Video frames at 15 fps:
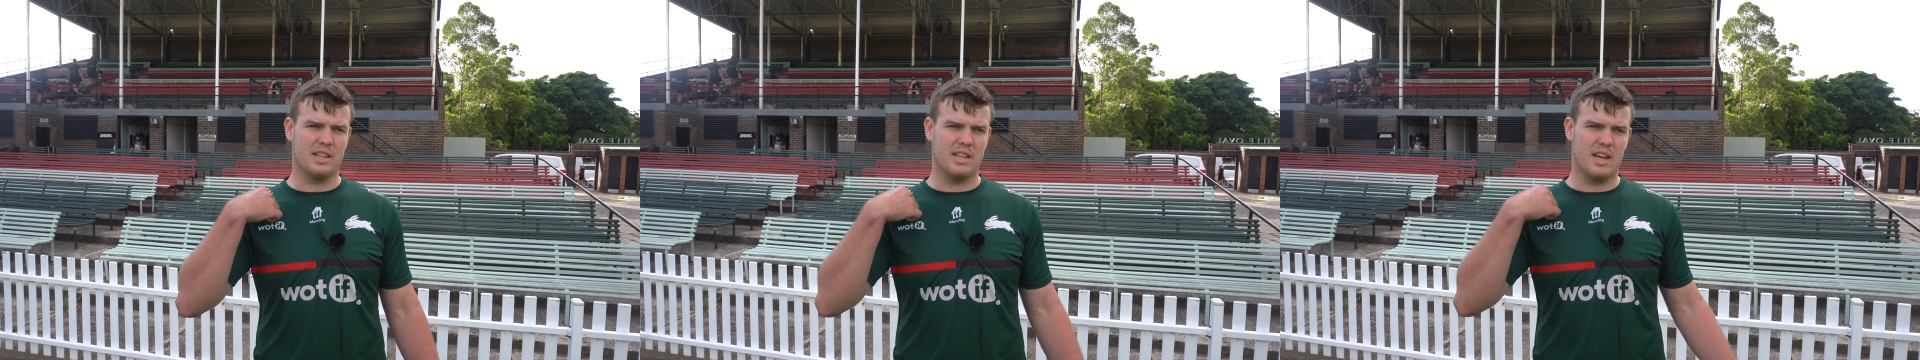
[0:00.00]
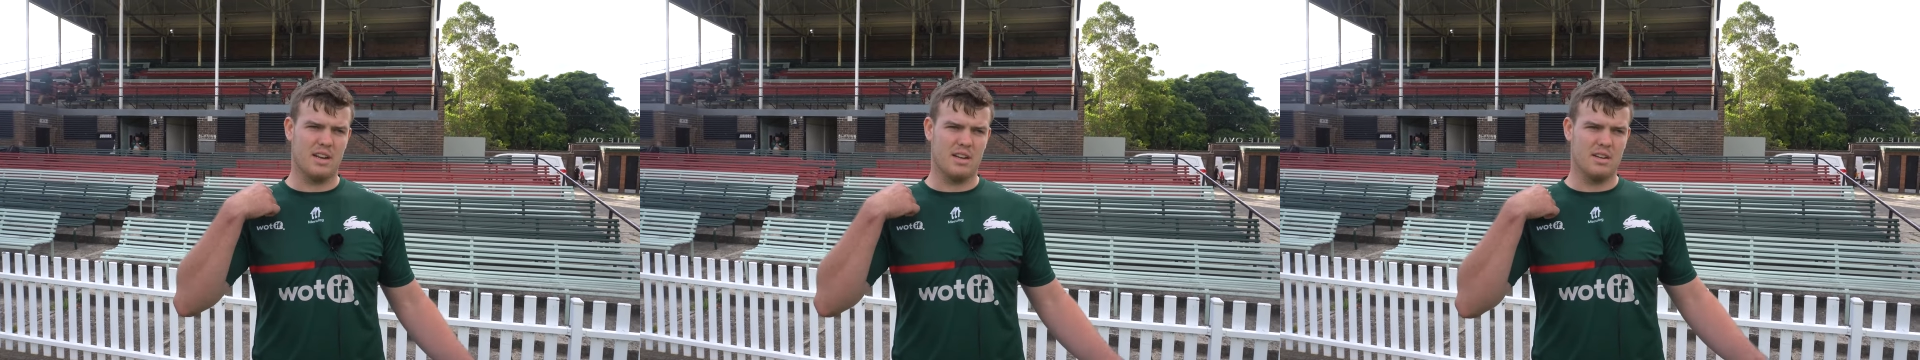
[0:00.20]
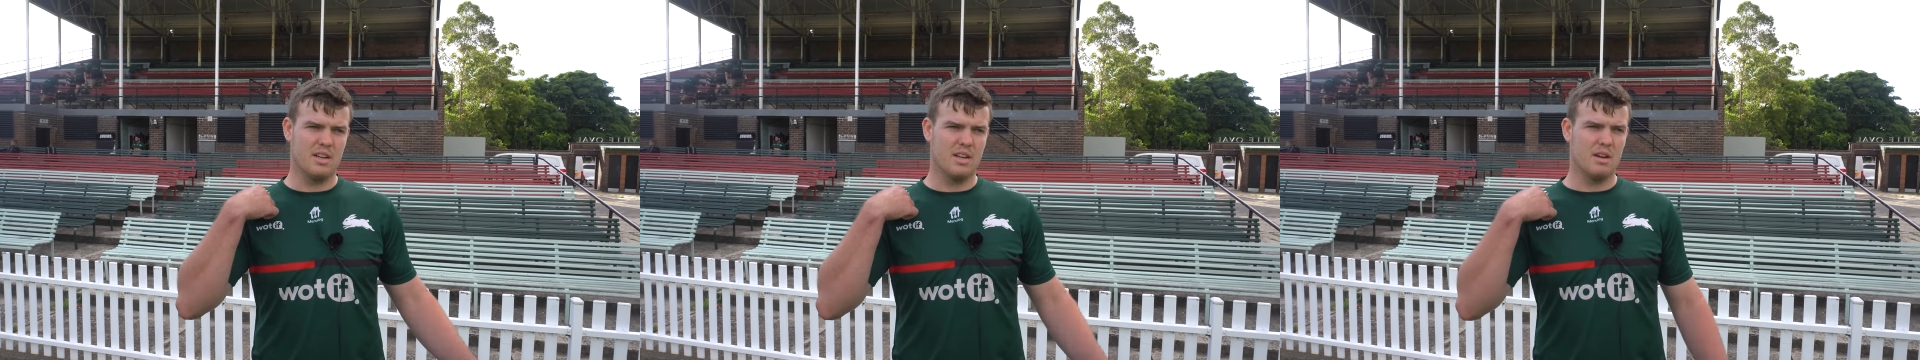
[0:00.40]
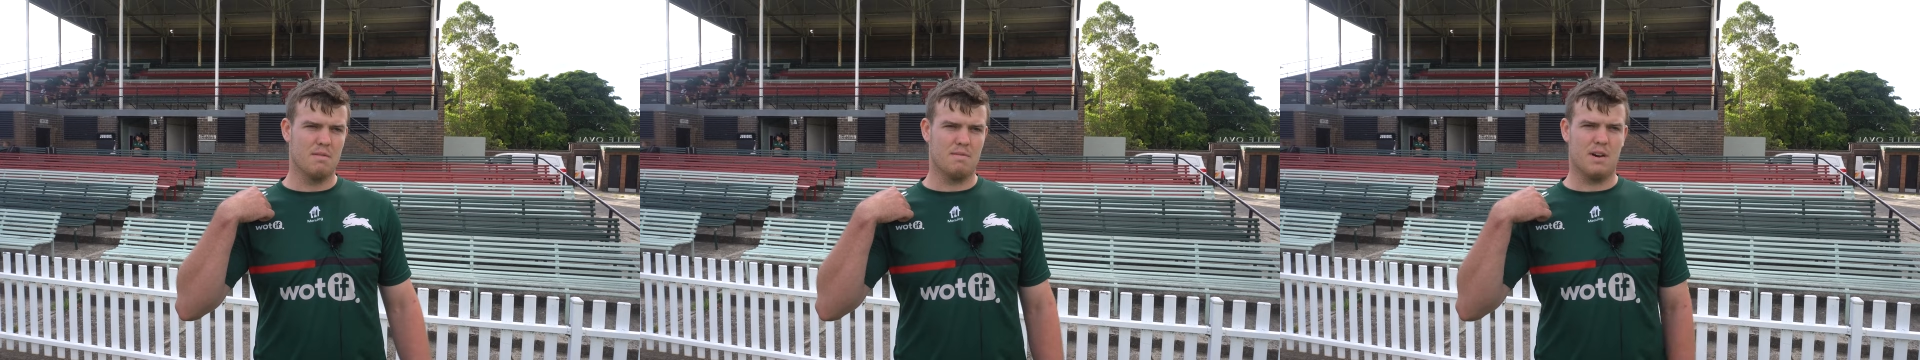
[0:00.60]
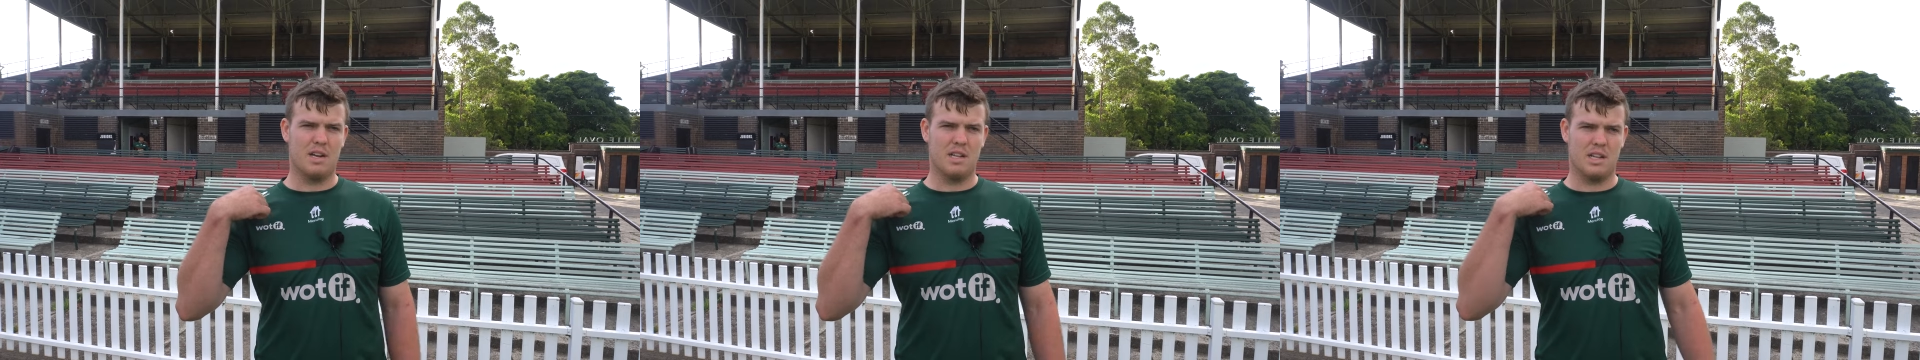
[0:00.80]
And then,
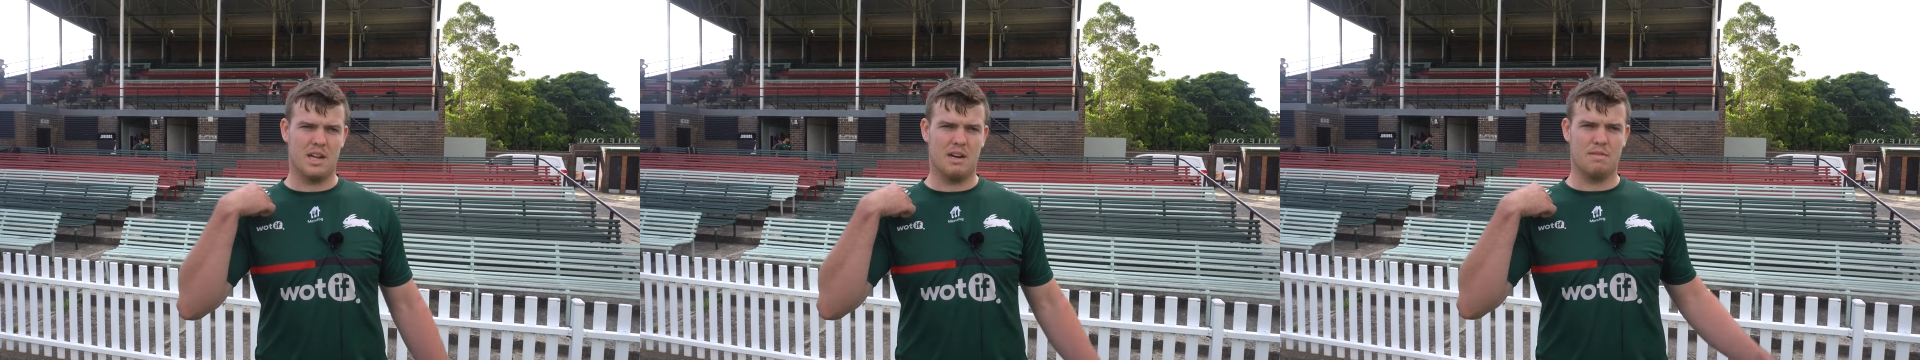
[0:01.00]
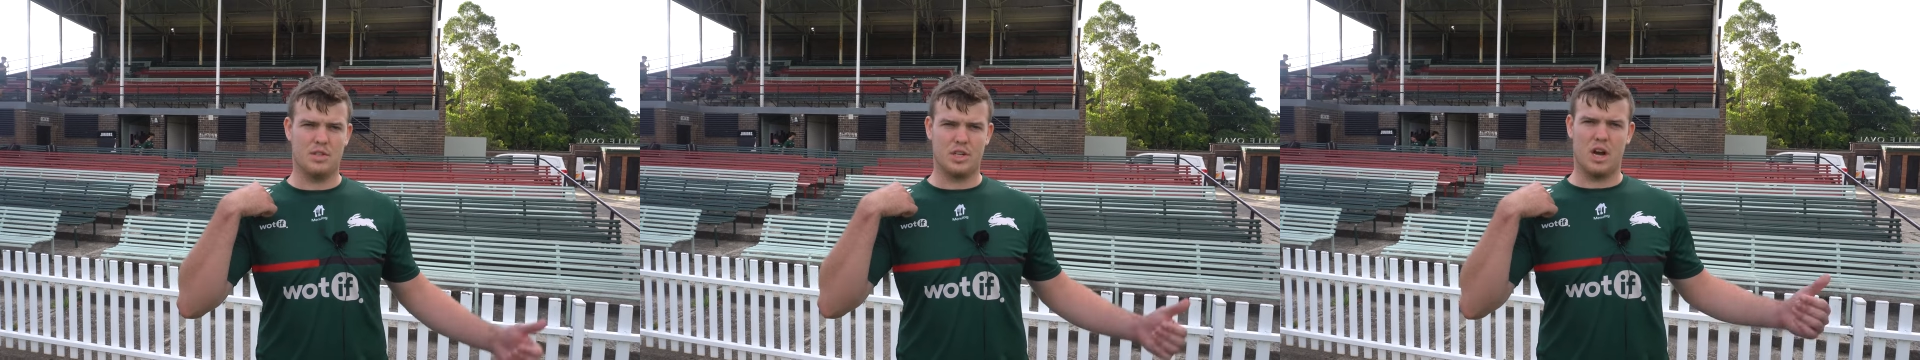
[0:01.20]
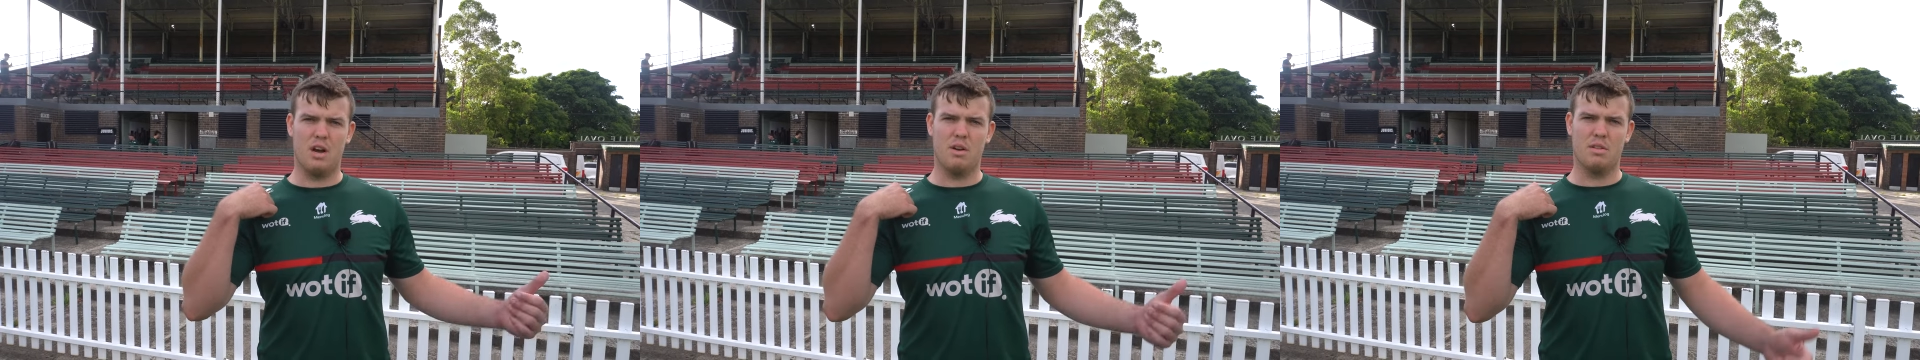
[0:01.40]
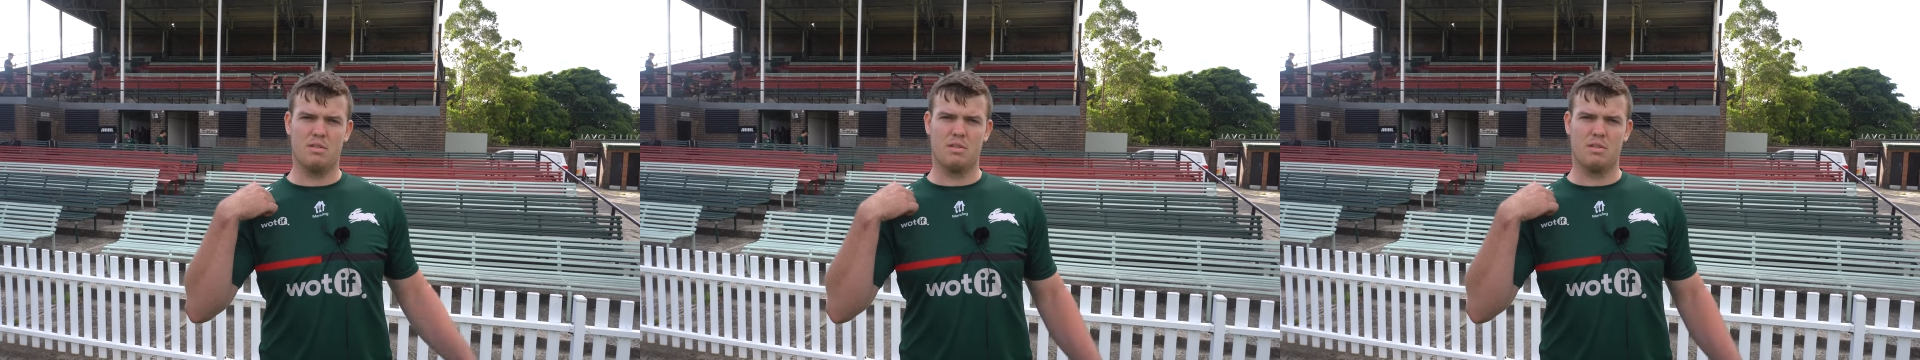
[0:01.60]
funnily enough, Joe,